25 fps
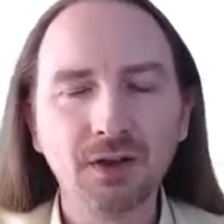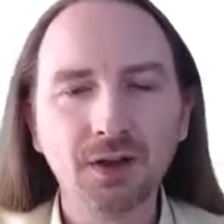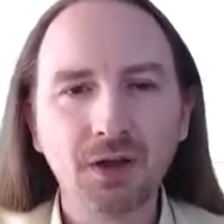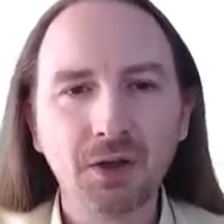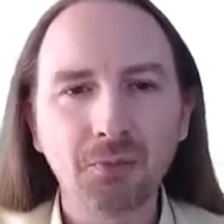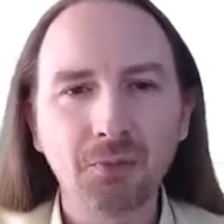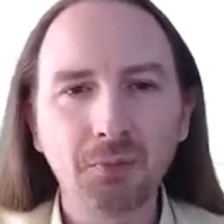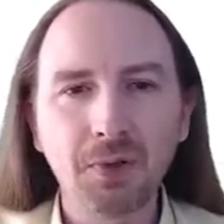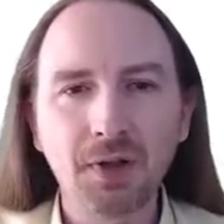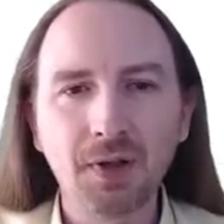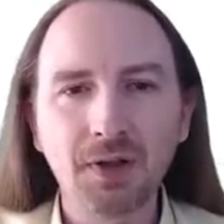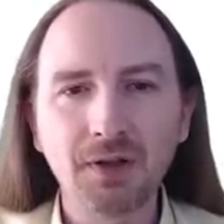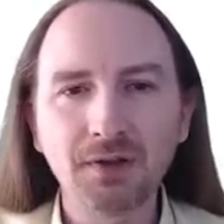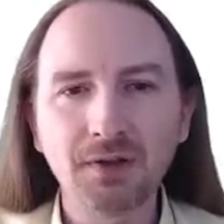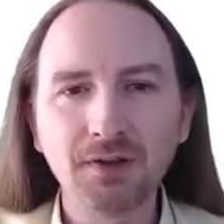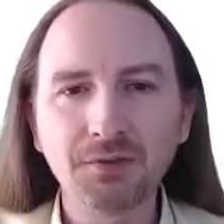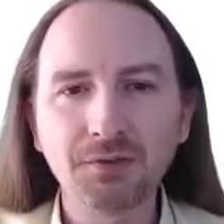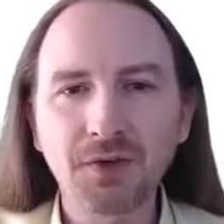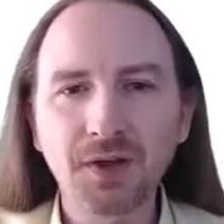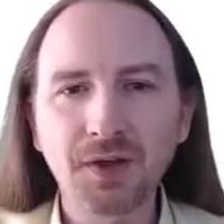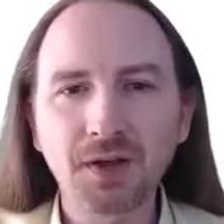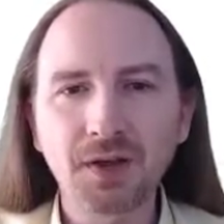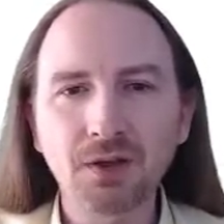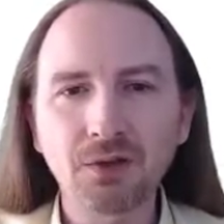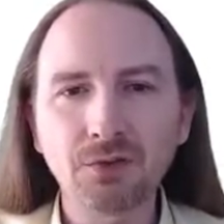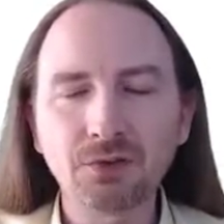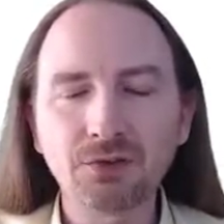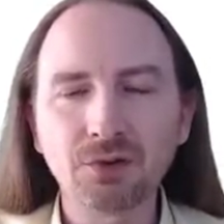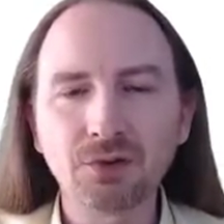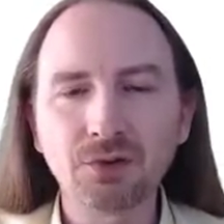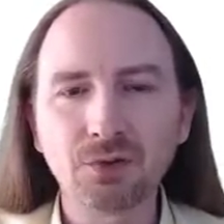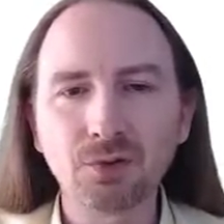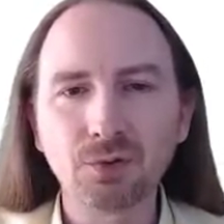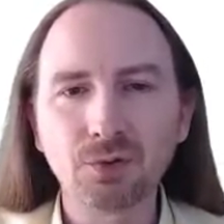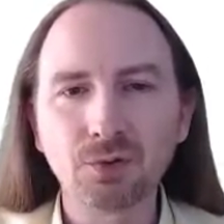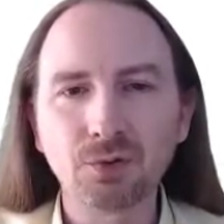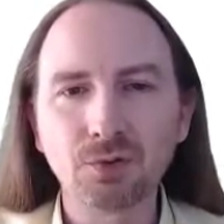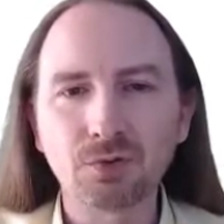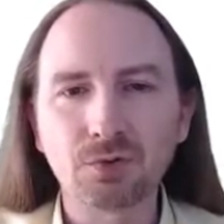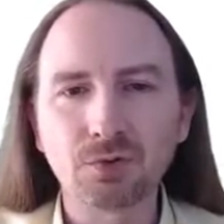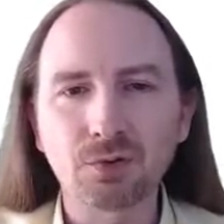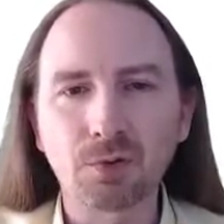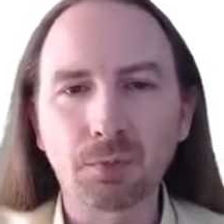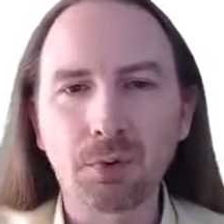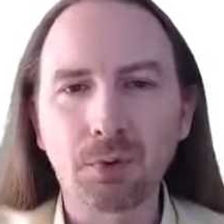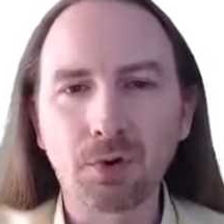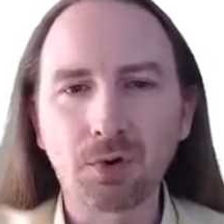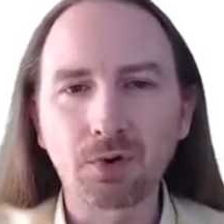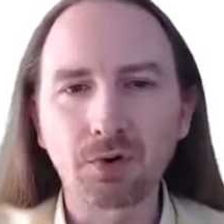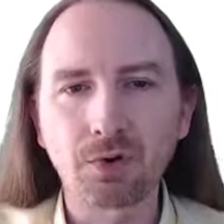But if I go to
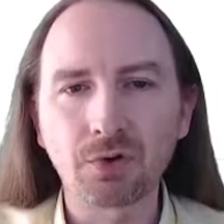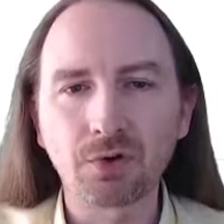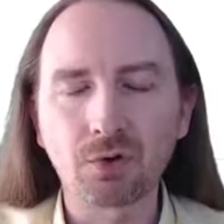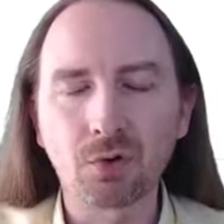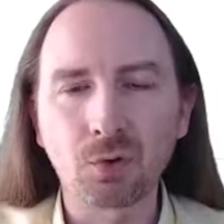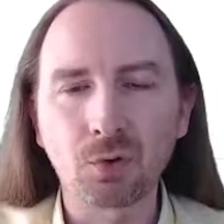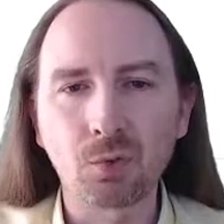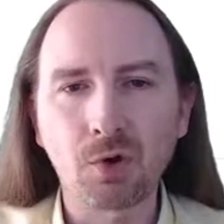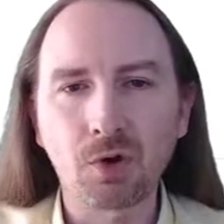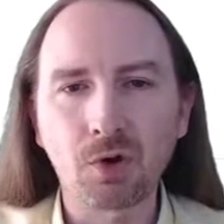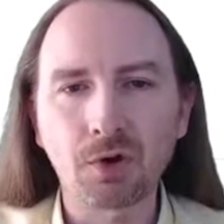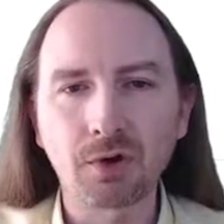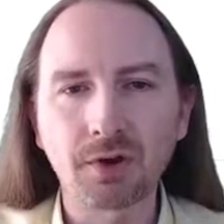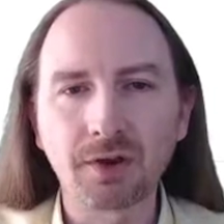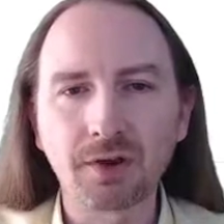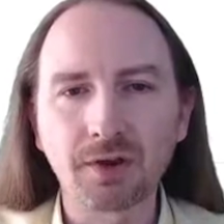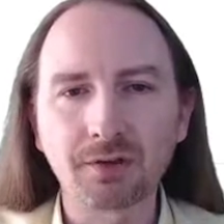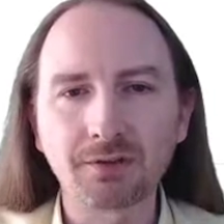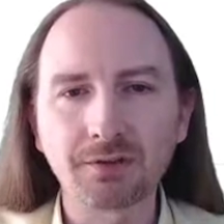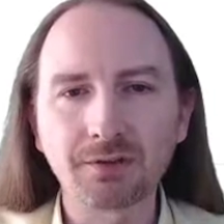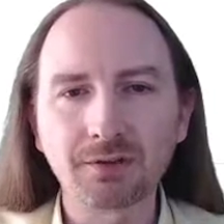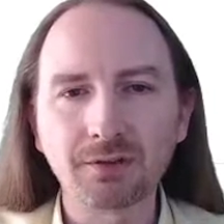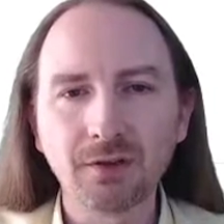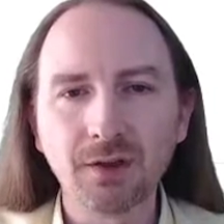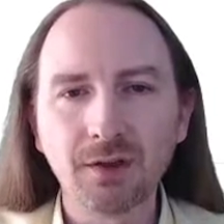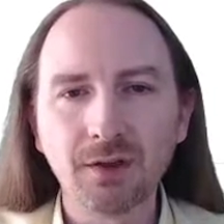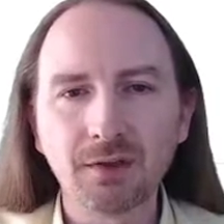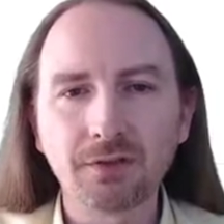Report or Warnings,